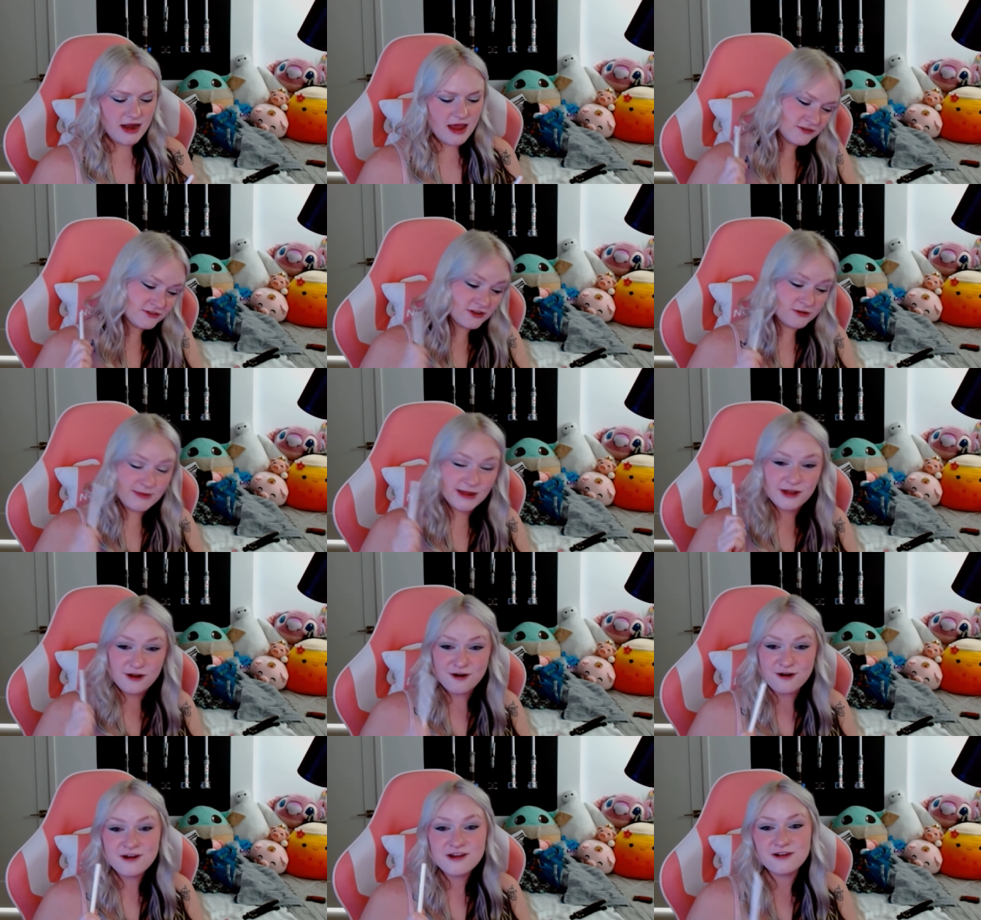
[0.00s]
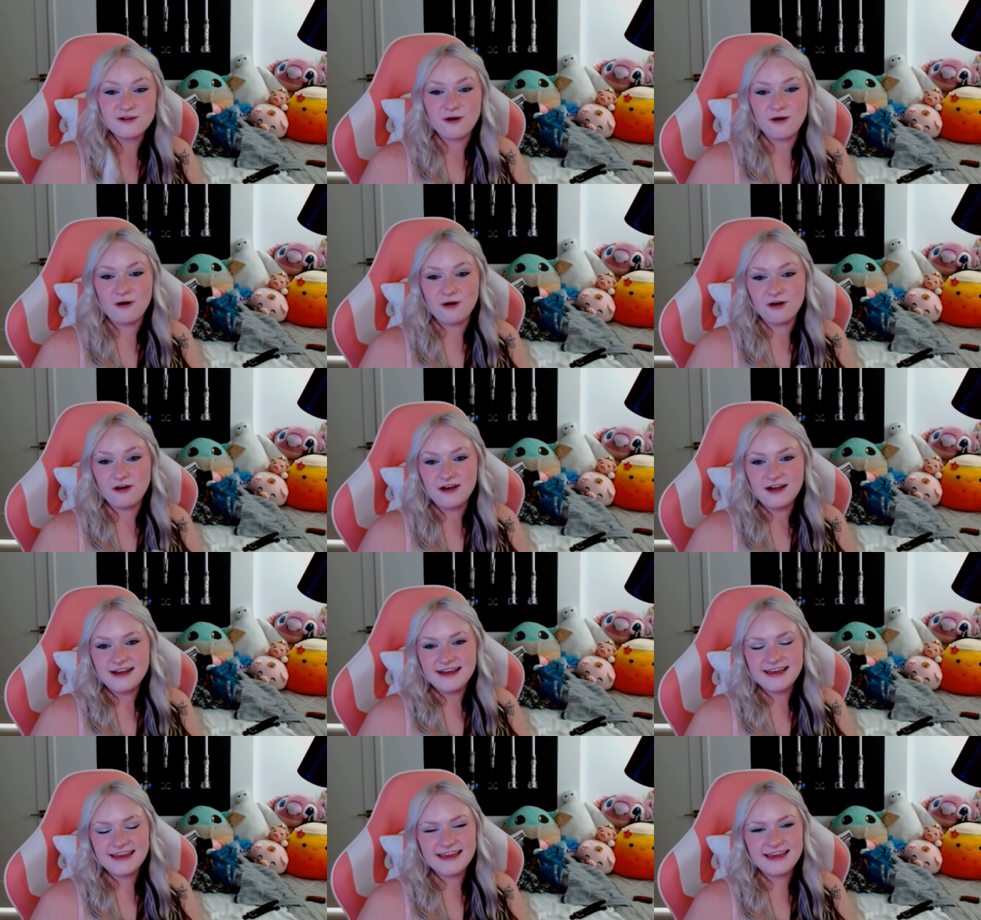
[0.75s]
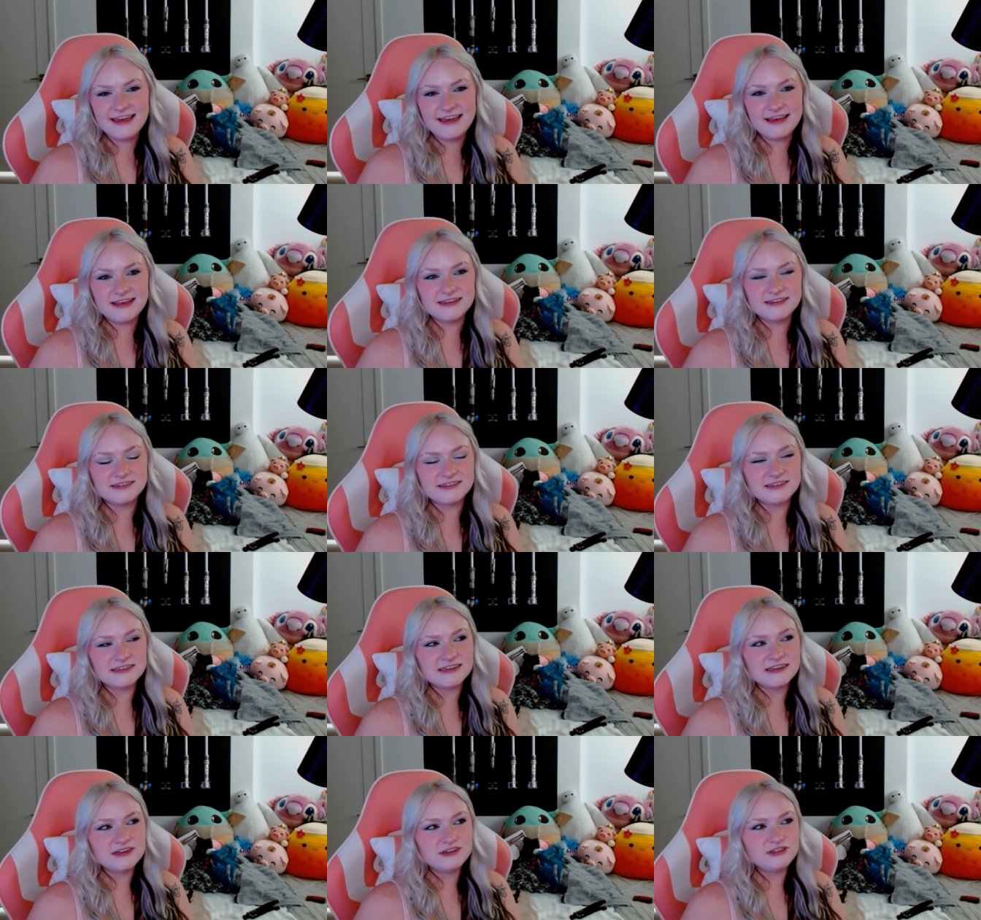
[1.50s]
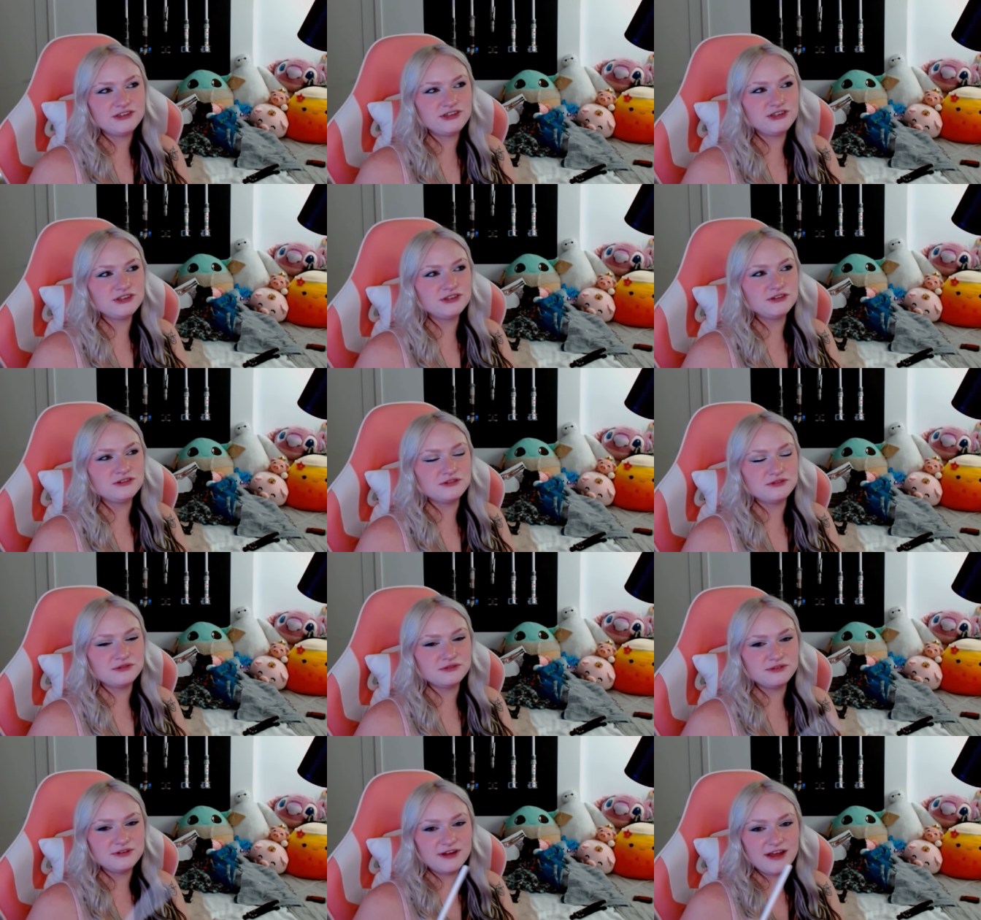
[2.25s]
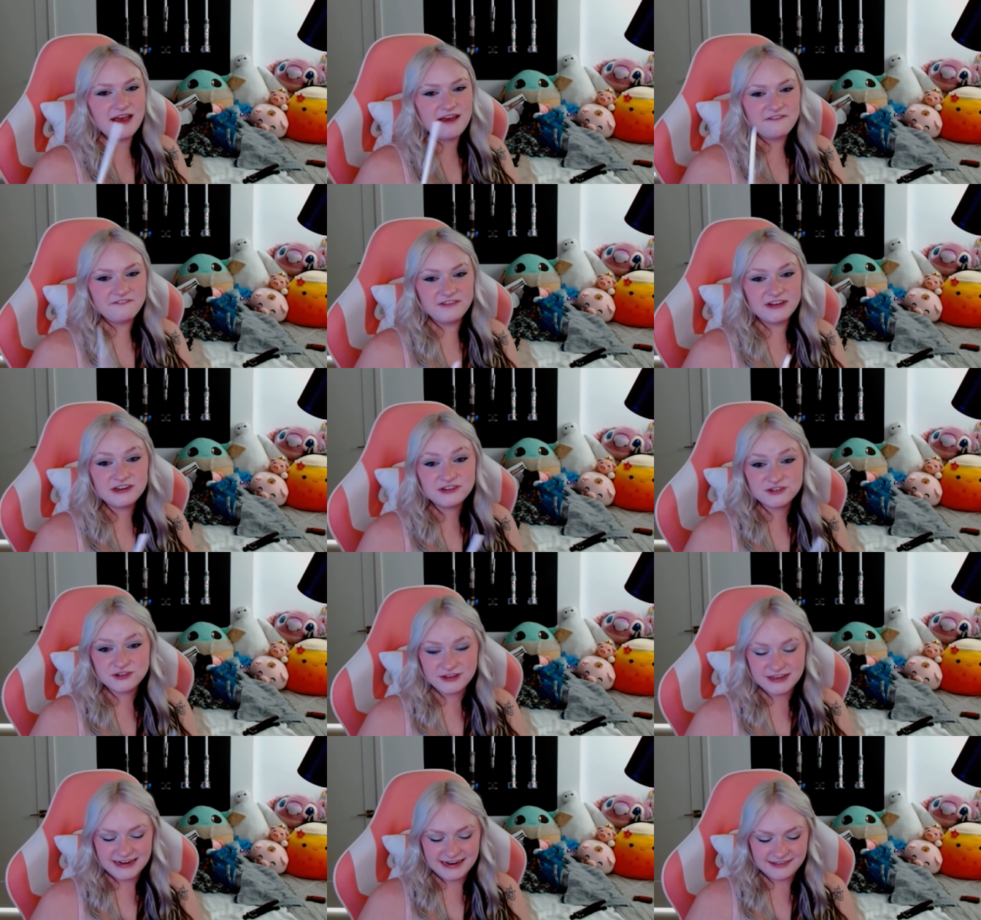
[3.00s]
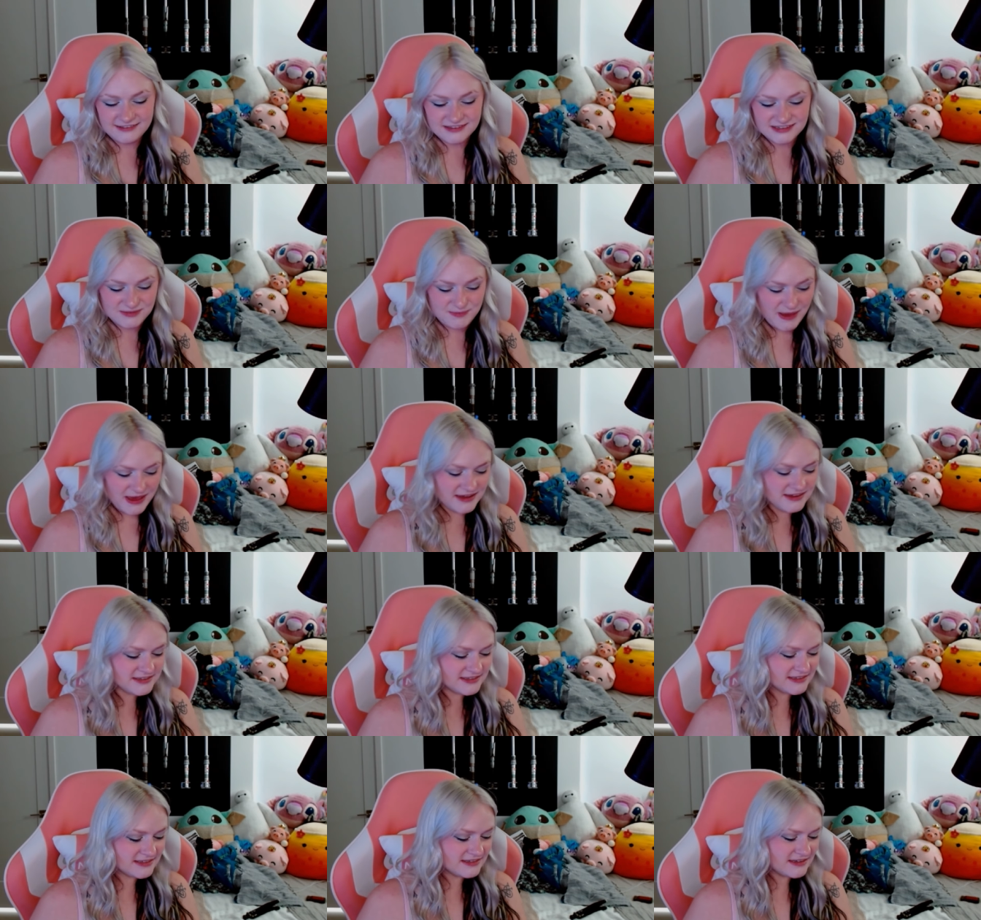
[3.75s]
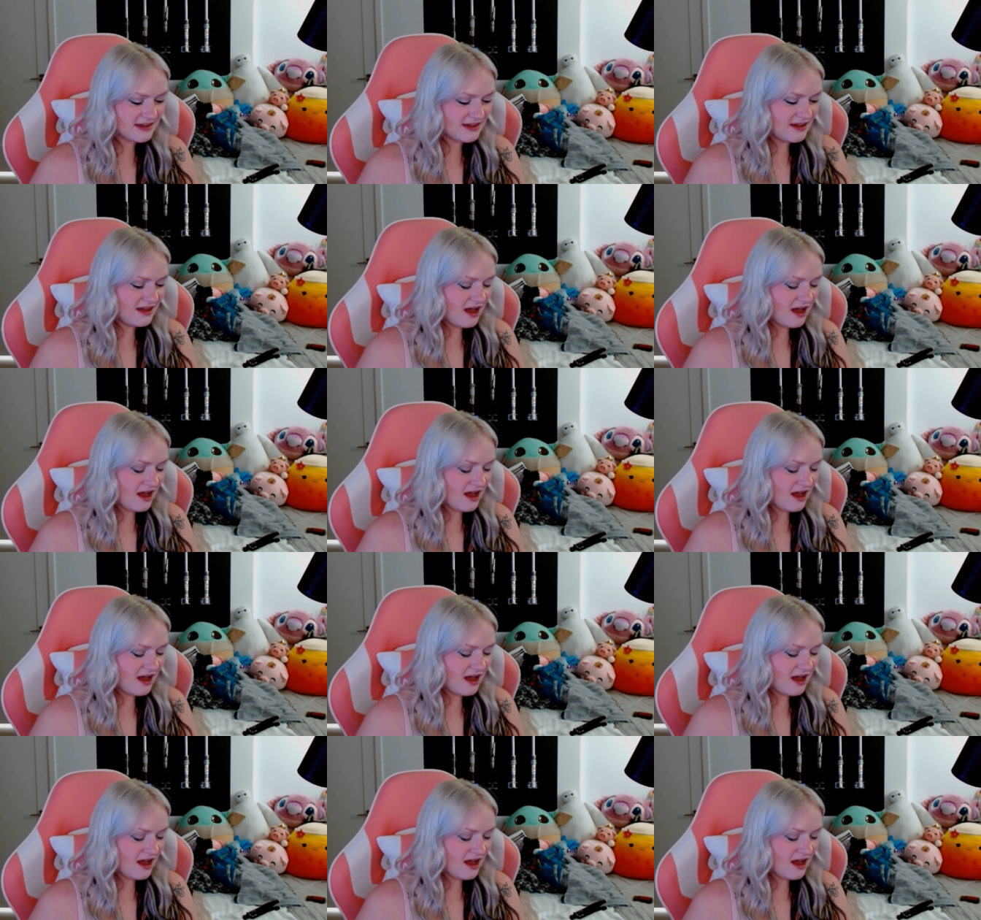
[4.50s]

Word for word: So my current goal is to finish cleaning the space.